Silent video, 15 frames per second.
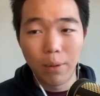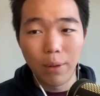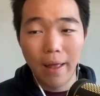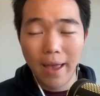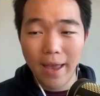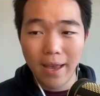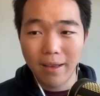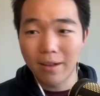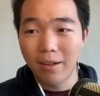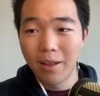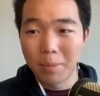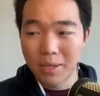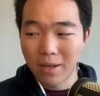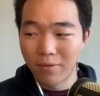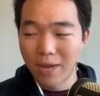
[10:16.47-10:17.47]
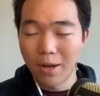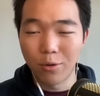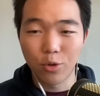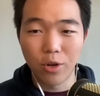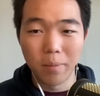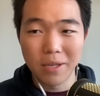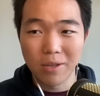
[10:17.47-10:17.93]
play clips of
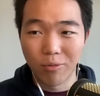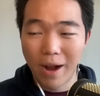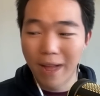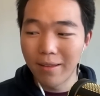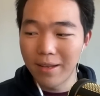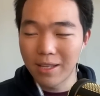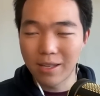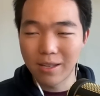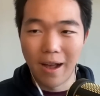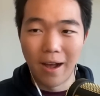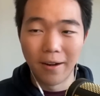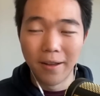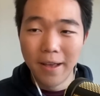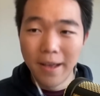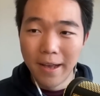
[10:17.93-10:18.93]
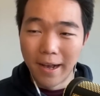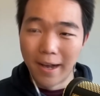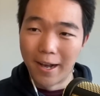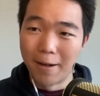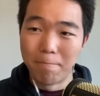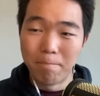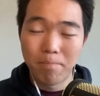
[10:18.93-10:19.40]
Donald Trump's rallies on,
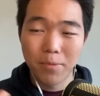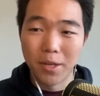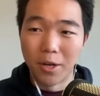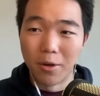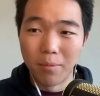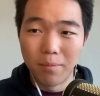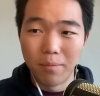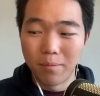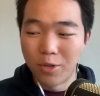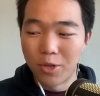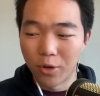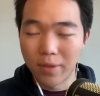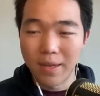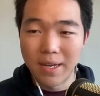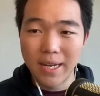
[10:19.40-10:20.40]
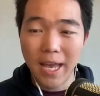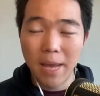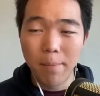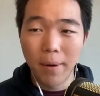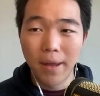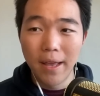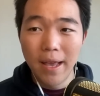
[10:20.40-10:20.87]
um, you know, during the day.
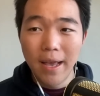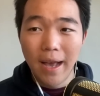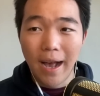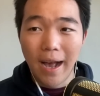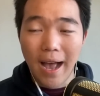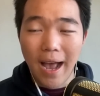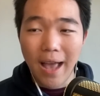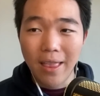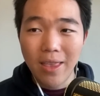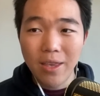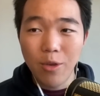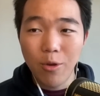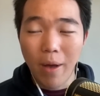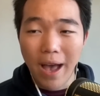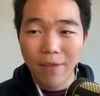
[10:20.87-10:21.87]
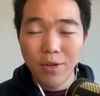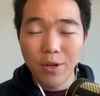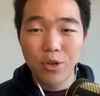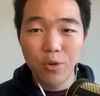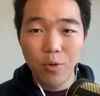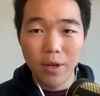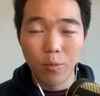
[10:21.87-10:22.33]
But I, I, think you have to
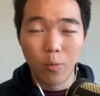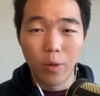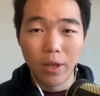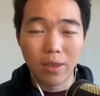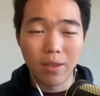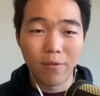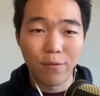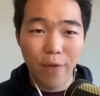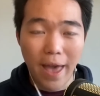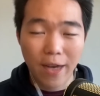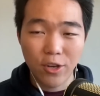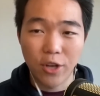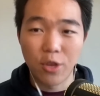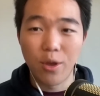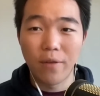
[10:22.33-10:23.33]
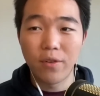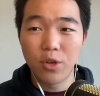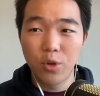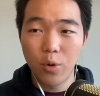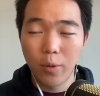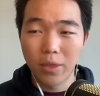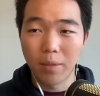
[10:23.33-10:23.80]
do it with fact checking. You have to
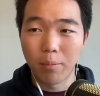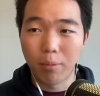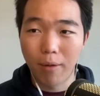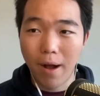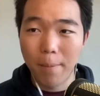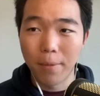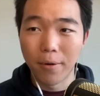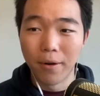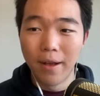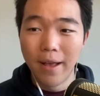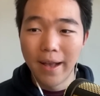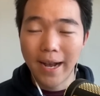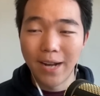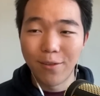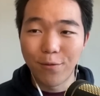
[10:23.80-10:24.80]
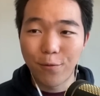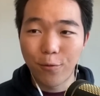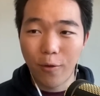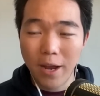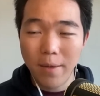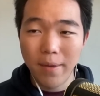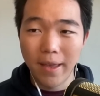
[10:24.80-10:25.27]
do it with the proper kind of yeah.
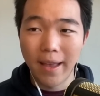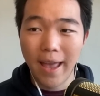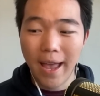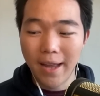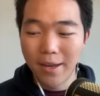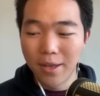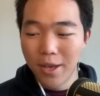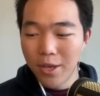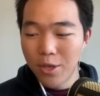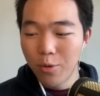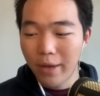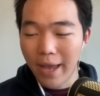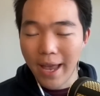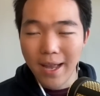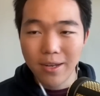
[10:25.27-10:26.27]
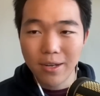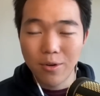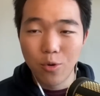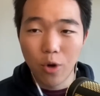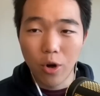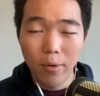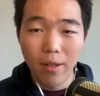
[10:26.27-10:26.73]
framing, and you can't
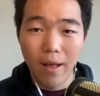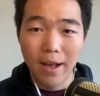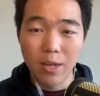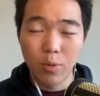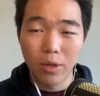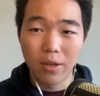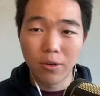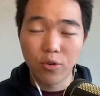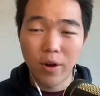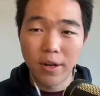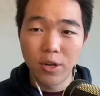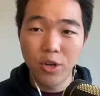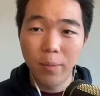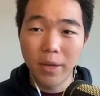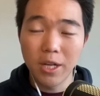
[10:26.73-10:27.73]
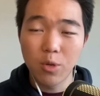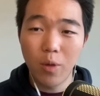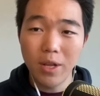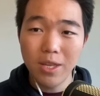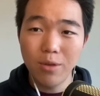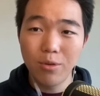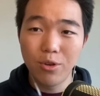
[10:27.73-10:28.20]
normalize what they're trying to do because
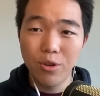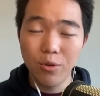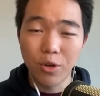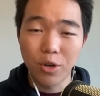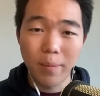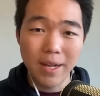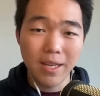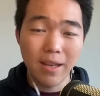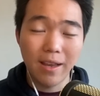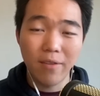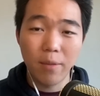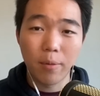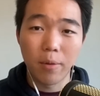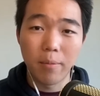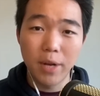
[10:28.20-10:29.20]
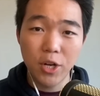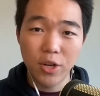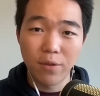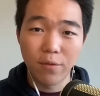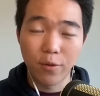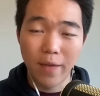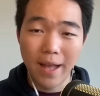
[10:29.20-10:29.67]
once you do, you're basically giving
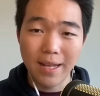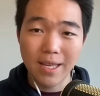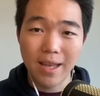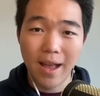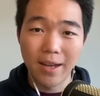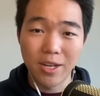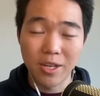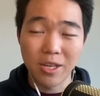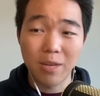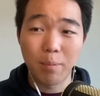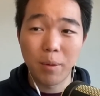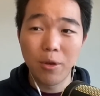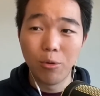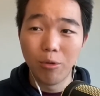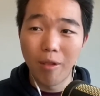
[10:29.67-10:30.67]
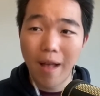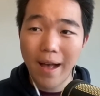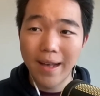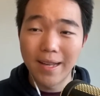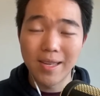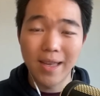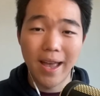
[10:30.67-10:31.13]
permission for that side to spew Plus, lies
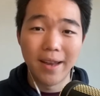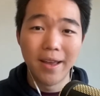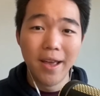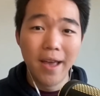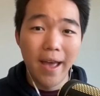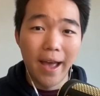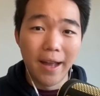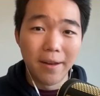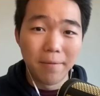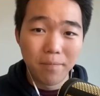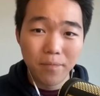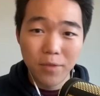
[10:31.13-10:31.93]
almost, and, and yeah.